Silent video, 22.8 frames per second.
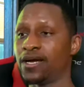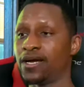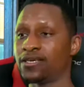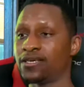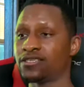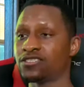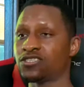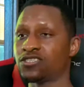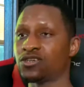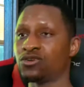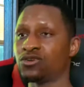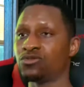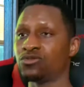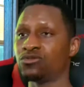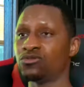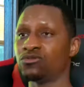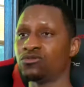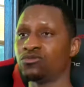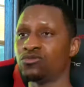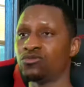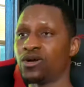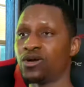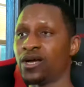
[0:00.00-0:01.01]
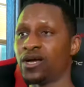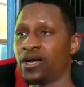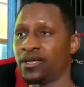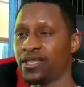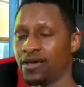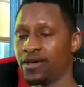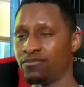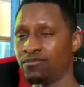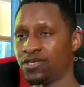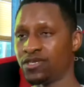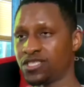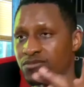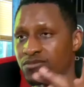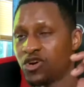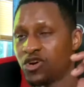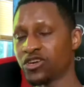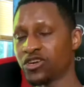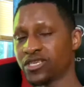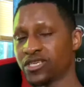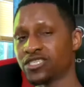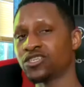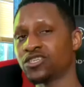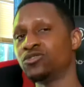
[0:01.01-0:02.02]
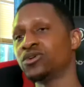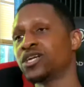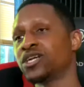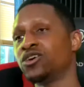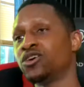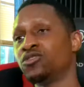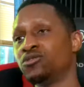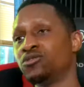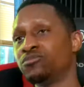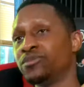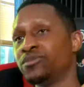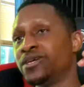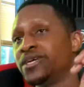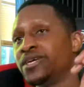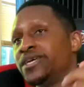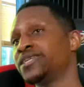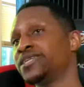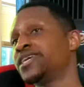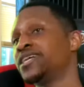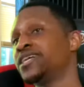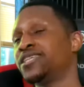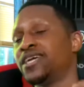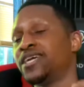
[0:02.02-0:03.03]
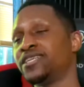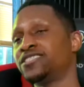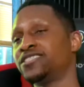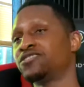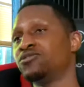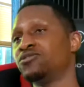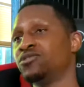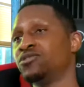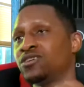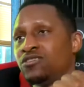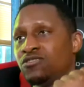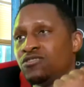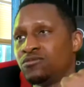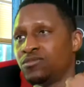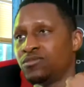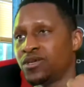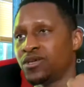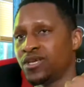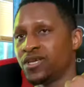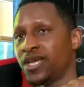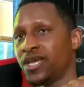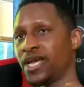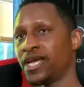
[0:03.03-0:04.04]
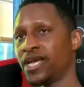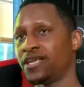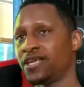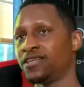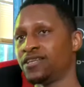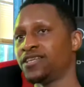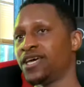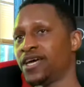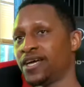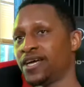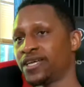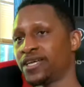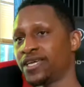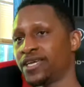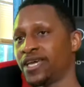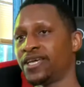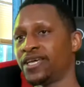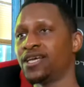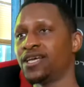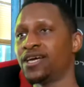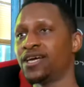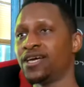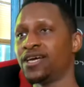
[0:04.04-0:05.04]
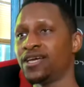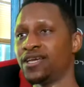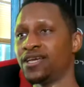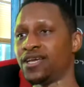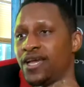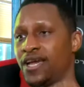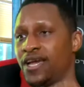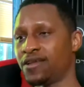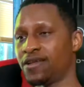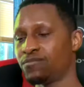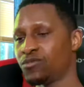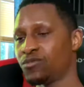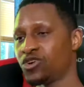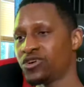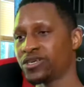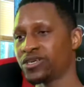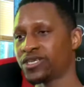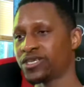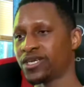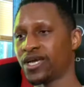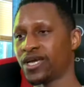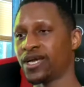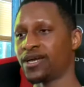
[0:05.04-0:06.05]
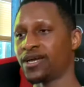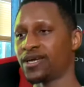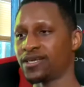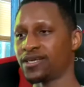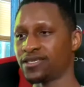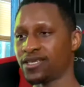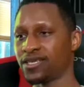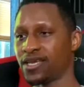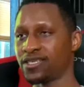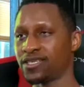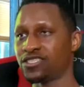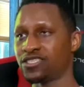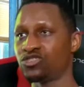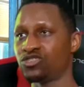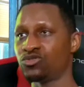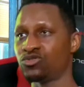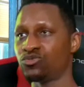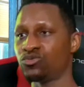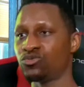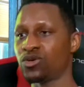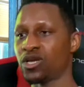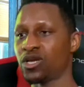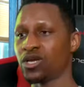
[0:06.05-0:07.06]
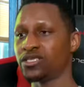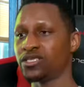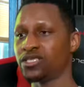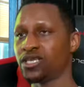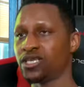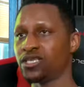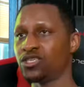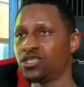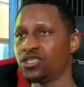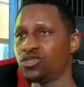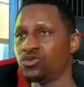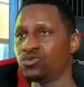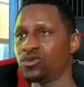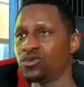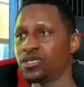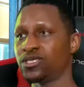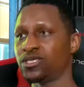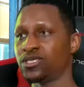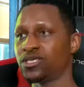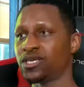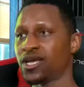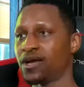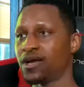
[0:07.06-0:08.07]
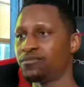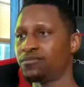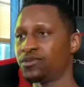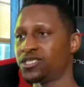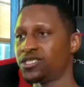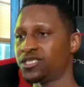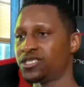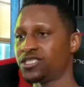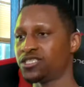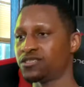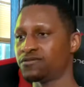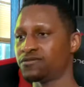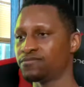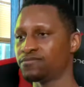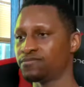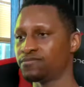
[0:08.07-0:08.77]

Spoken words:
So that means Mark is going home and Kellyanne is going home, and Kayla and Mark gets to continue in the competition.